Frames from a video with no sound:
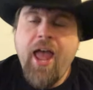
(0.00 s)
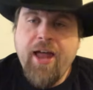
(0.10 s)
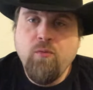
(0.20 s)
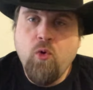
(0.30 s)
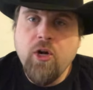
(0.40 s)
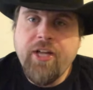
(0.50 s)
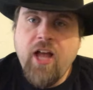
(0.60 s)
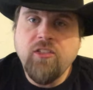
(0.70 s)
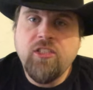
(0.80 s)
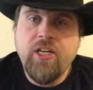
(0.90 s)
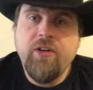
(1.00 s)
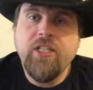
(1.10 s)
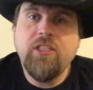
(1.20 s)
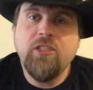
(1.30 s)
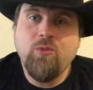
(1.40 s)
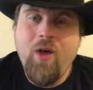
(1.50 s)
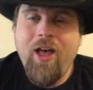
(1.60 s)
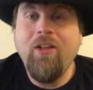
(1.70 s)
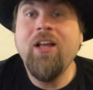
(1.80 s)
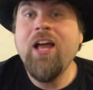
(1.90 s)
and workout series as
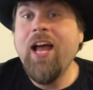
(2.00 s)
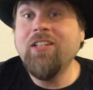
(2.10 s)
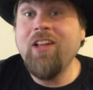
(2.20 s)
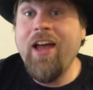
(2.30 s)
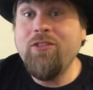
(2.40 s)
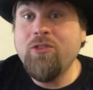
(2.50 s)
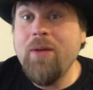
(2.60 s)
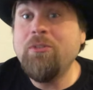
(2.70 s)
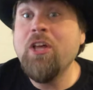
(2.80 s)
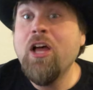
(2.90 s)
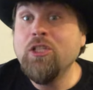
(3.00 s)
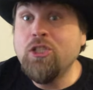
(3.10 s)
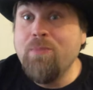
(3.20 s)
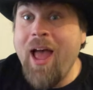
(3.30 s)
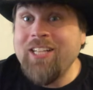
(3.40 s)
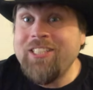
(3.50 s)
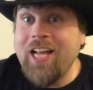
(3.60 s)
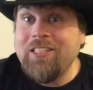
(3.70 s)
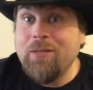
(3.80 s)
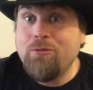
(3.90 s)
well as live streams, smash
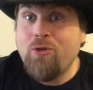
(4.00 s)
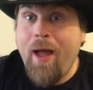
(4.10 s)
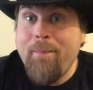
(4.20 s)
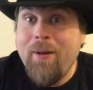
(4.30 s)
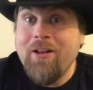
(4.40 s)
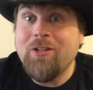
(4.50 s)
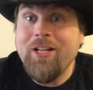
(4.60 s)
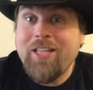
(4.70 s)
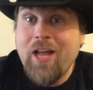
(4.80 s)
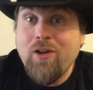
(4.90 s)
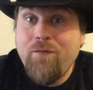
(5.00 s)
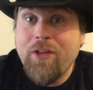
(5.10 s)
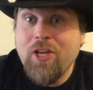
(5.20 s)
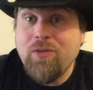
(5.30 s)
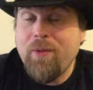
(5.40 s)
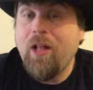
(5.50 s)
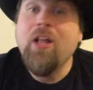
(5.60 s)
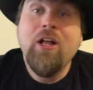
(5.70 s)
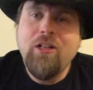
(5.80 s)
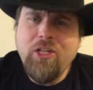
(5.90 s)
that subscribe button and click that notification bell.
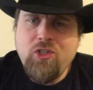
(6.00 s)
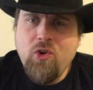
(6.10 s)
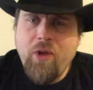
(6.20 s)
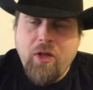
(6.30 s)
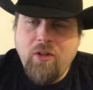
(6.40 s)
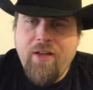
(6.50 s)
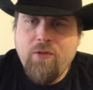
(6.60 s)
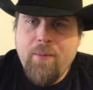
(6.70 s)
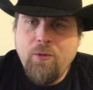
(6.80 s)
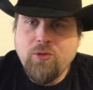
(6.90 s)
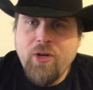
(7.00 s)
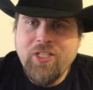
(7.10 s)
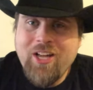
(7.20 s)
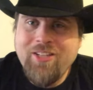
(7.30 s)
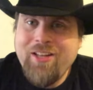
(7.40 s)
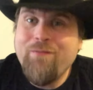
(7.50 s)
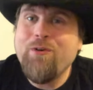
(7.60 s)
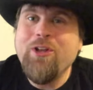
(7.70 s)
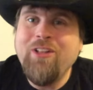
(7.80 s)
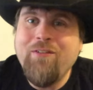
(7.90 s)
Let you know when I go live or I post crazy content for
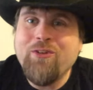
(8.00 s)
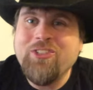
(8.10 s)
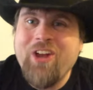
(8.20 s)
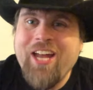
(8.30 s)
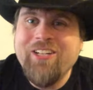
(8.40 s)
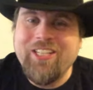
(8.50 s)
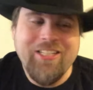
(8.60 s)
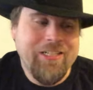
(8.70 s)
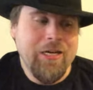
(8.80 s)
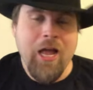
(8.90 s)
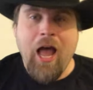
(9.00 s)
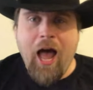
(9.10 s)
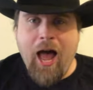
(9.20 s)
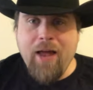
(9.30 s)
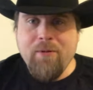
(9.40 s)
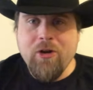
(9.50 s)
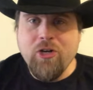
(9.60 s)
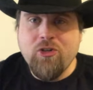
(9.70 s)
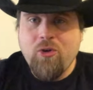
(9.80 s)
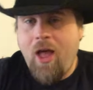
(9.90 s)
you lovers or haters out there. I'm here
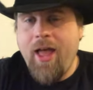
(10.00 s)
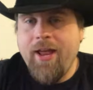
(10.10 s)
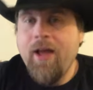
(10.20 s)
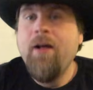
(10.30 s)
to try